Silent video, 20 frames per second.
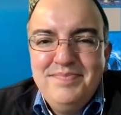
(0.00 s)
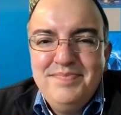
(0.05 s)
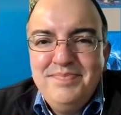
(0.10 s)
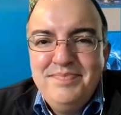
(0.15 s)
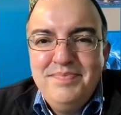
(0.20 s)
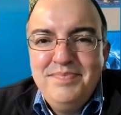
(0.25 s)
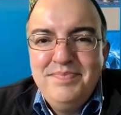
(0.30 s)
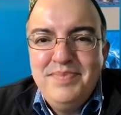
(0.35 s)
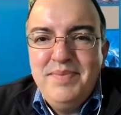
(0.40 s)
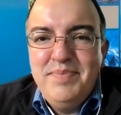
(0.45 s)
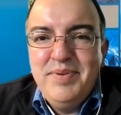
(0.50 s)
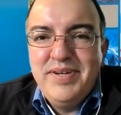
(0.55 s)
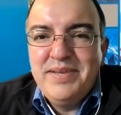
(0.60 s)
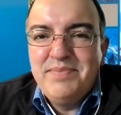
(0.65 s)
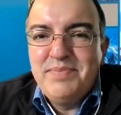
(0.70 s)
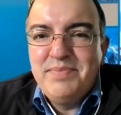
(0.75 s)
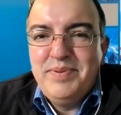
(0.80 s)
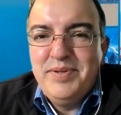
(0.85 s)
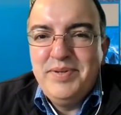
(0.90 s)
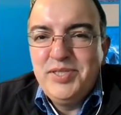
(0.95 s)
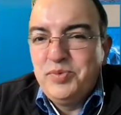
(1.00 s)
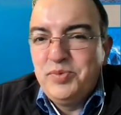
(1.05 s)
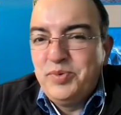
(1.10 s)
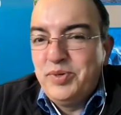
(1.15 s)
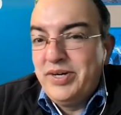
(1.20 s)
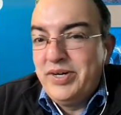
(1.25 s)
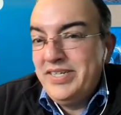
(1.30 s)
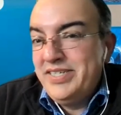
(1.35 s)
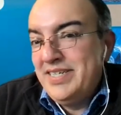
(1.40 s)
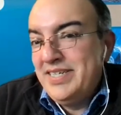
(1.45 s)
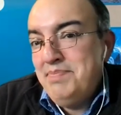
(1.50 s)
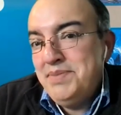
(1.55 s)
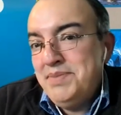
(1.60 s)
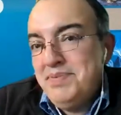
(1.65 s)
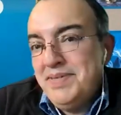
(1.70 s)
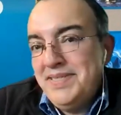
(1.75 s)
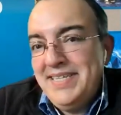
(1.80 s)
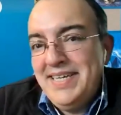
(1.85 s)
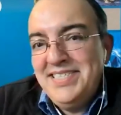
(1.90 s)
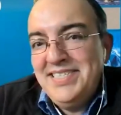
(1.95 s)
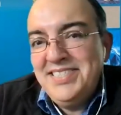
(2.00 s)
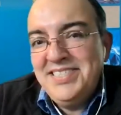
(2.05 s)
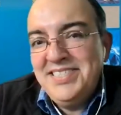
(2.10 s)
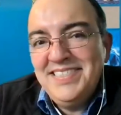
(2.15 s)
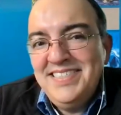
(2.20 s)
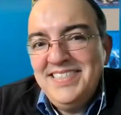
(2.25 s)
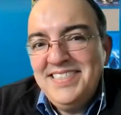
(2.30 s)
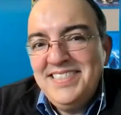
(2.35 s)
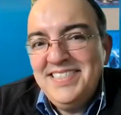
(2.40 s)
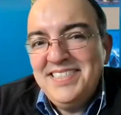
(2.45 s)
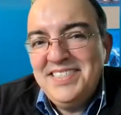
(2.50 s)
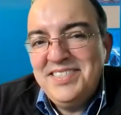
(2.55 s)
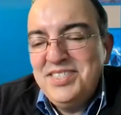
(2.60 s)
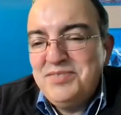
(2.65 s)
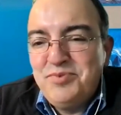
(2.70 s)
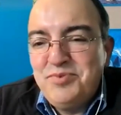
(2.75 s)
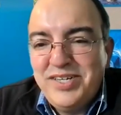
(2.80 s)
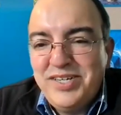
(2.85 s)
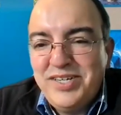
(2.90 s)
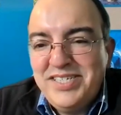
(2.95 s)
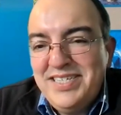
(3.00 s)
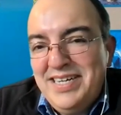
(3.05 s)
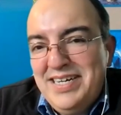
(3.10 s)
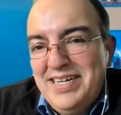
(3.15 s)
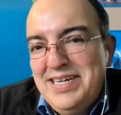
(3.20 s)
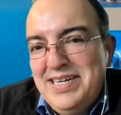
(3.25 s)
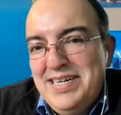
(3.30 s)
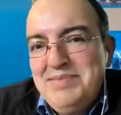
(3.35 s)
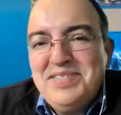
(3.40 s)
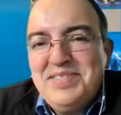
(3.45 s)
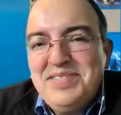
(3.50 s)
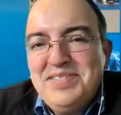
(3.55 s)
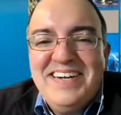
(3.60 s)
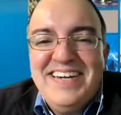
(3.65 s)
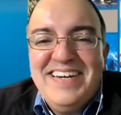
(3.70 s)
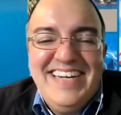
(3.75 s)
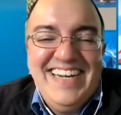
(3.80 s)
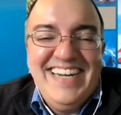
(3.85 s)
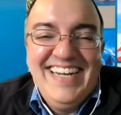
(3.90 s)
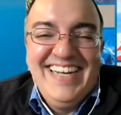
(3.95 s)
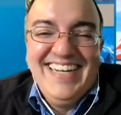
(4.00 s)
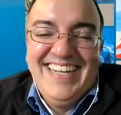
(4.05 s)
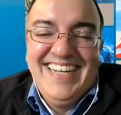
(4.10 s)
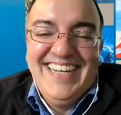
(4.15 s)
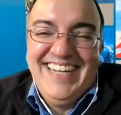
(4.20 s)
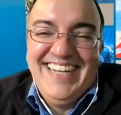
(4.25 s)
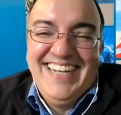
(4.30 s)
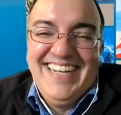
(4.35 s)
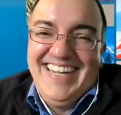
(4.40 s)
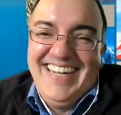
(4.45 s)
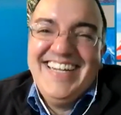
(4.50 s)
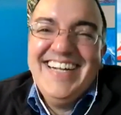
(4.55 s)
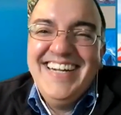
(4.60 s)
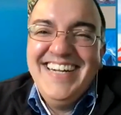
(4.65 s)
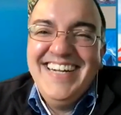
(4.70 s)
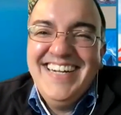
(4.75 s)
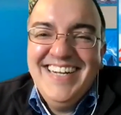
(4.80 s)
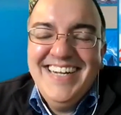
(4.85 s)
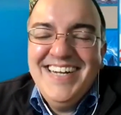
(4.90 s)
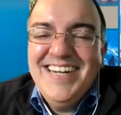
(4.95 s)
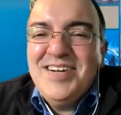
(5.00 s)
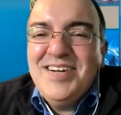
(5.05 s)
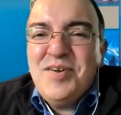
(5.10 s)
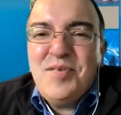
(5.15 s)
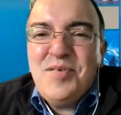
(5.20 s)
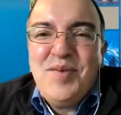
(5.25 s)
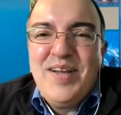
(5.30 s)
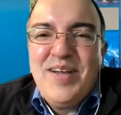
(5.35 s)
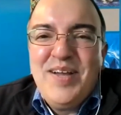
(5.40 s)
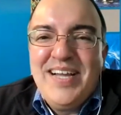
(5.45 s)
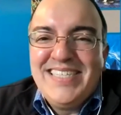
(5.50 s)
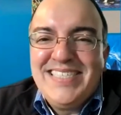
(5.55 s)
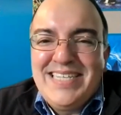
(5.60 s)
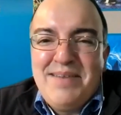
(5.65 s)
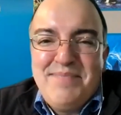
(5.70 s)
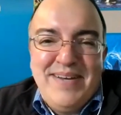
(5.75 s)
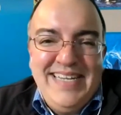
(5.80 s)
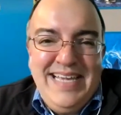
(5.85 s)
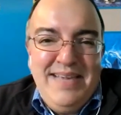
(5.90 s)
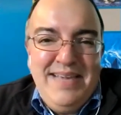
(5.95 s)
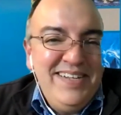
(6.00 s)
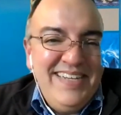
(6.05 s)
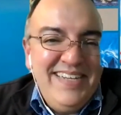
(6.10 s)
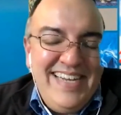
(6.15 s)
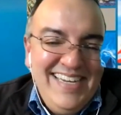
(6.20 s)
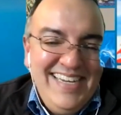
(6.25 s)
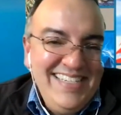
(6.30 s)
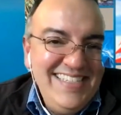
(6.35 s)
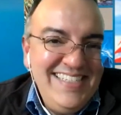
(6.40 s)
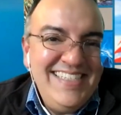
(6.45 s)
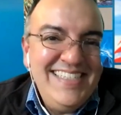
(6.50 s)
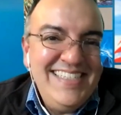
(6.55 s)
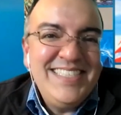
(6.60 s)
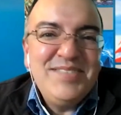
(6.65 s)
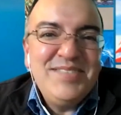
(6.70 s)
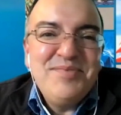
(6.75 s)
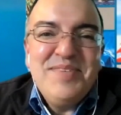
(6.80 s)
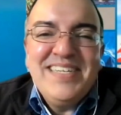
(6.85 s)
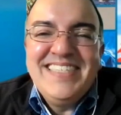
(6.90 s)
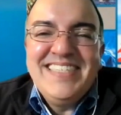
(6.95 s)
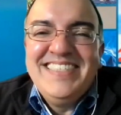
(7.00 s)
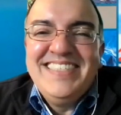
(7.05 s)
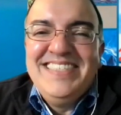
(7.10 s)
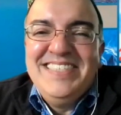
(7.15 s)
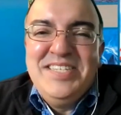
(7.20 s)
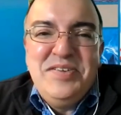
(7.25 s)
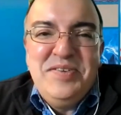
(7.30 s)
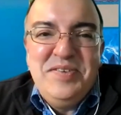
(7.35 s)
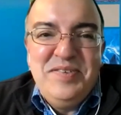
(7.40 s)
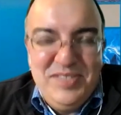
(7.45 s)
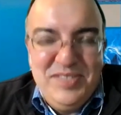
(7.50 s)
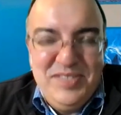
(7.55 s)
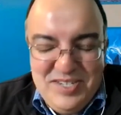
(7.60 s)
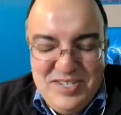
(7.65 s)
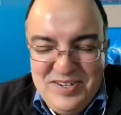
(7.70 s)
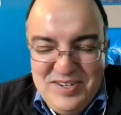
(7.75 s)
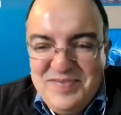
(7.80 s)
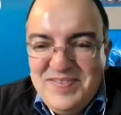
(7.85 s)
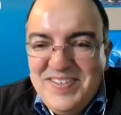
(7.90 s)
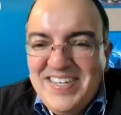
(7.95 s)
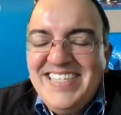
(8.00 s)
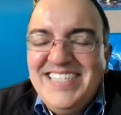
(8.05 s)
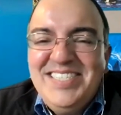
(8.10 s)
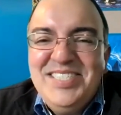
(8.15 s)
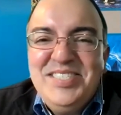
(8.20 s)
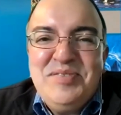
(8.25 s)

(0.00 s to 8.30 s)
People can propose workshops, potentially a series of workshops, or we can set up an email alias. We can do surveys.